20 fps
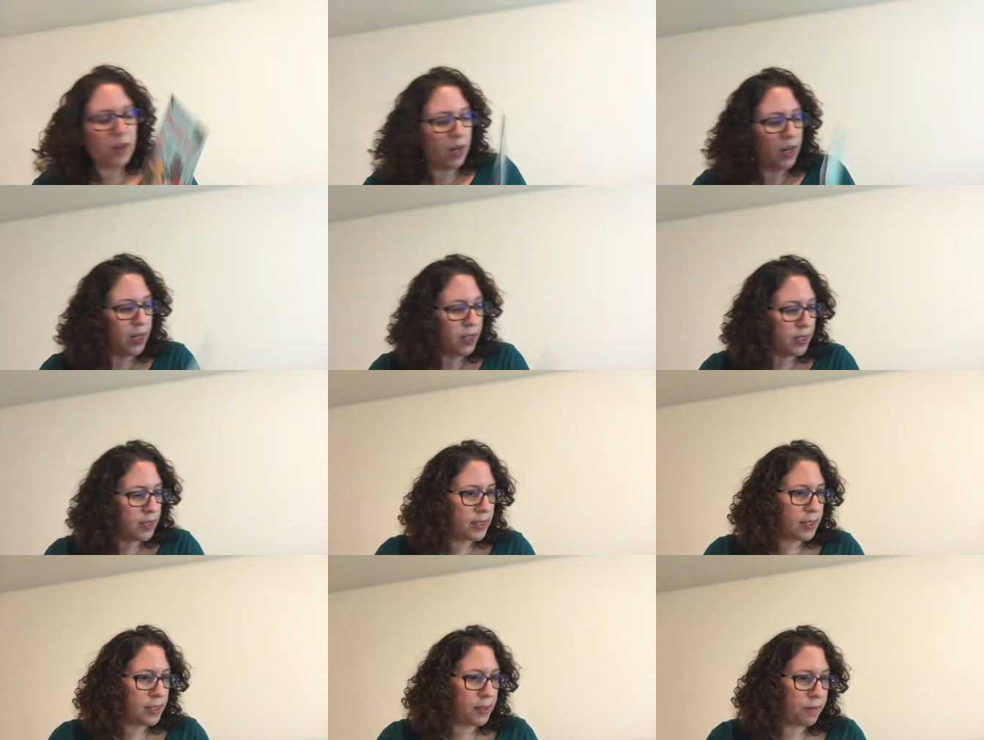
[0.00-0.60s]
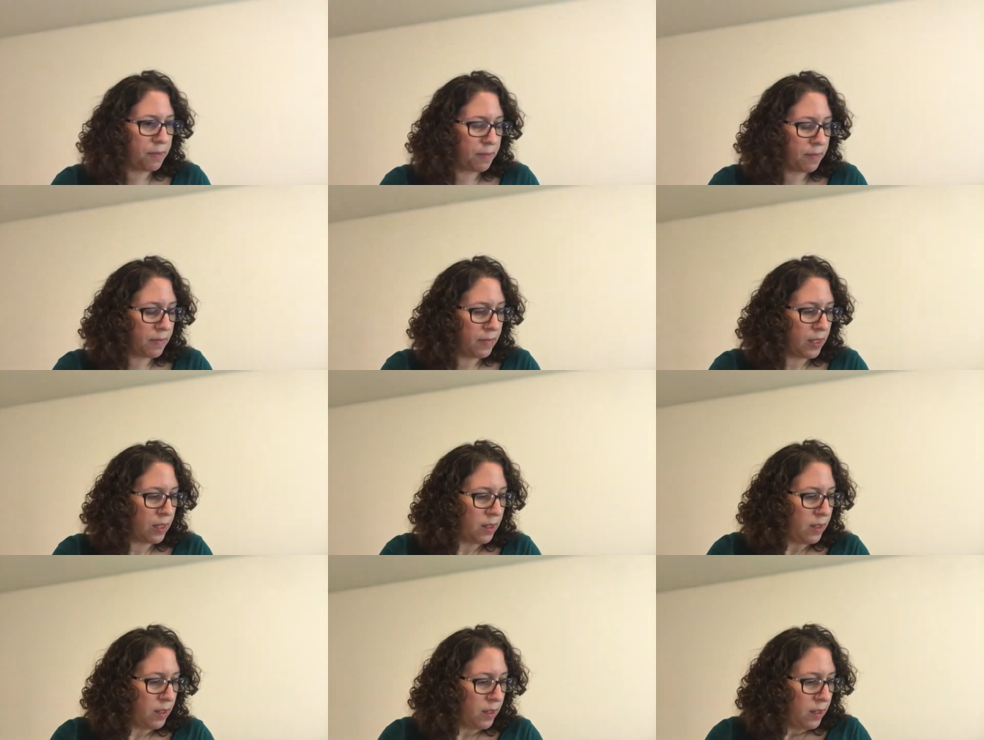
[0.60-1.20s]
phonics.
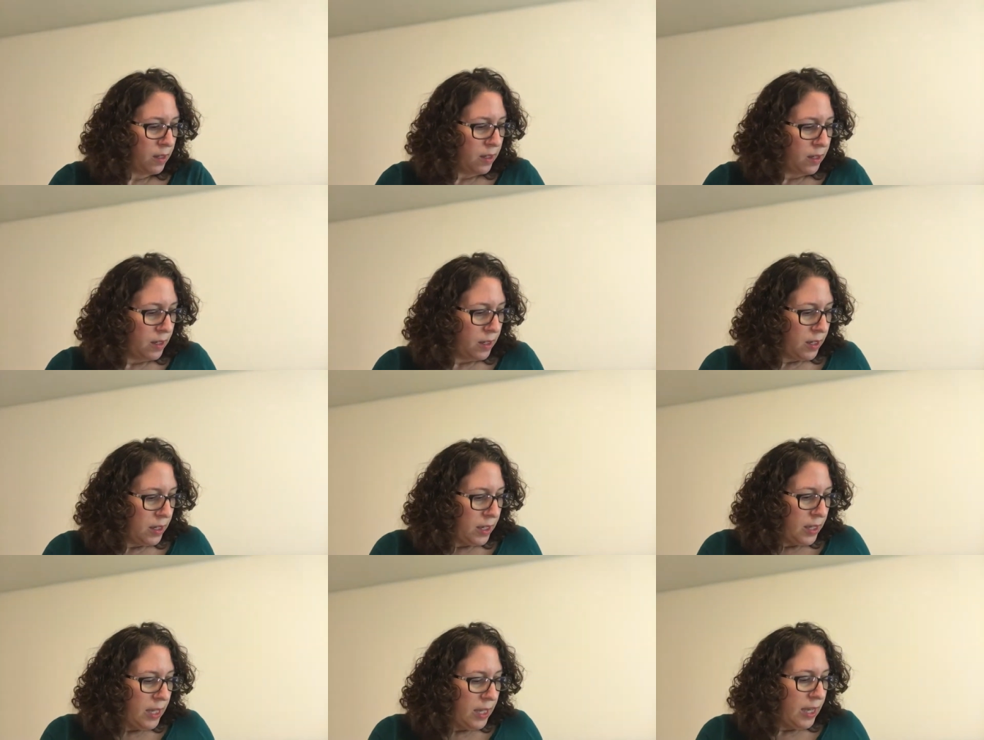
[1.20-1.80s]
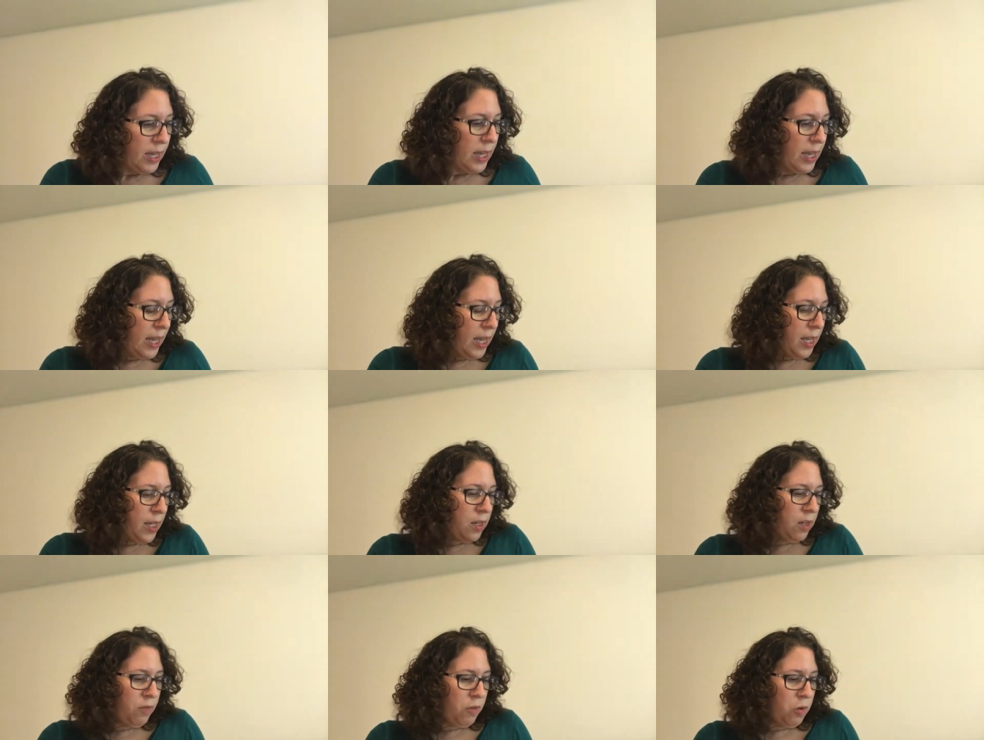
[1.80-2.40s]

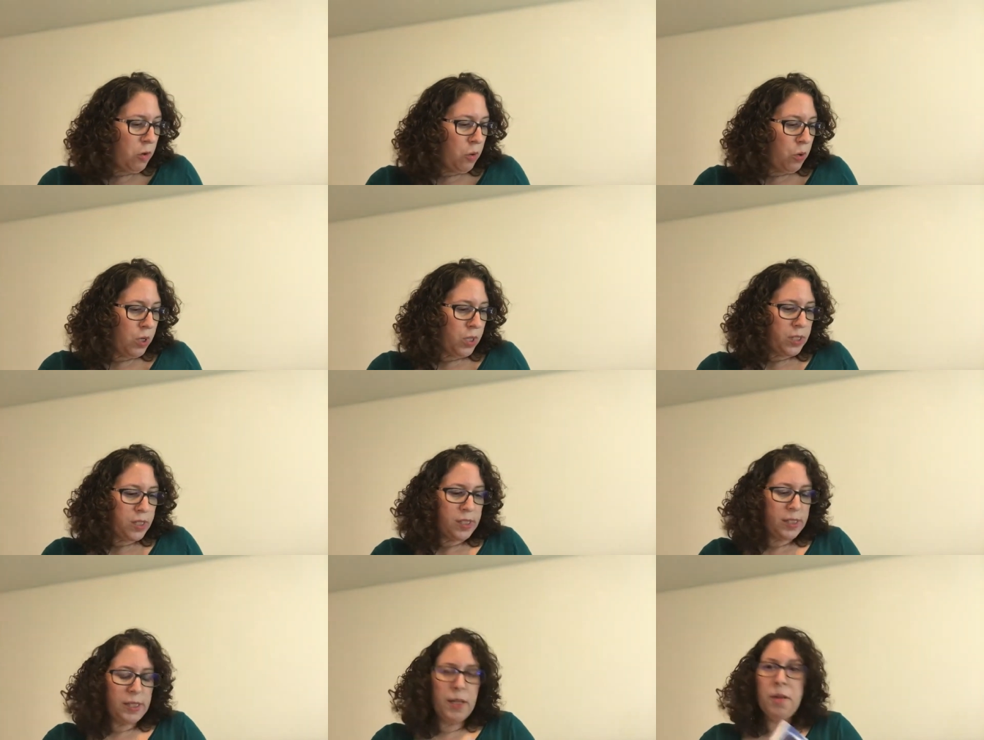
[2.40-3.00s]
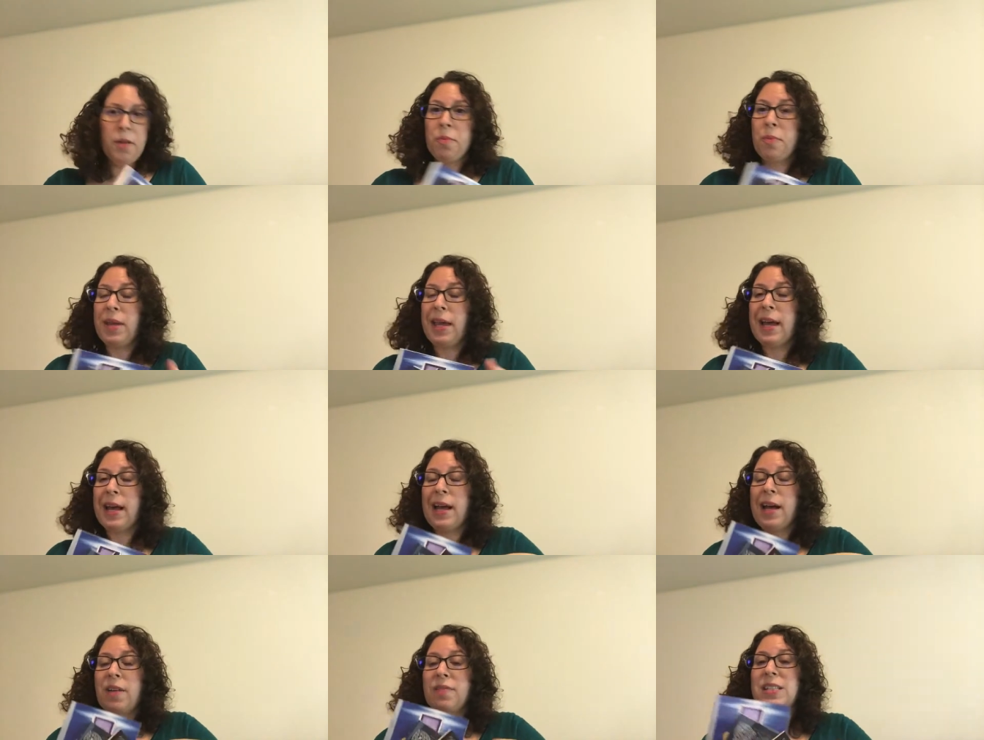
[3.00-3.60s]
And of course, we
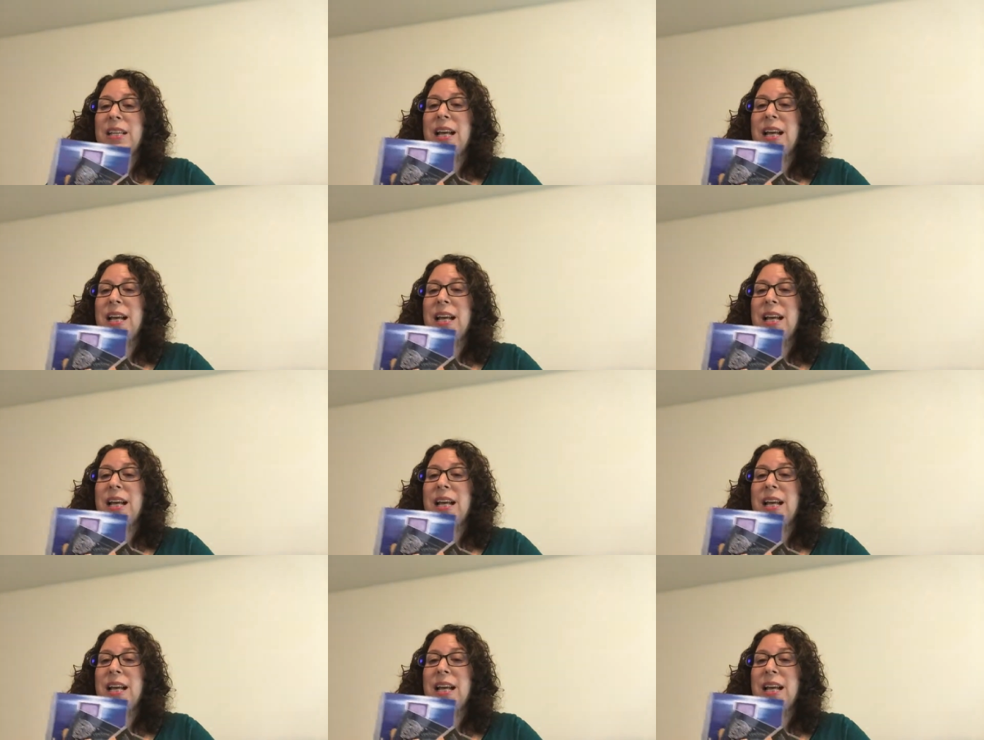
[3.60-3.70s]
have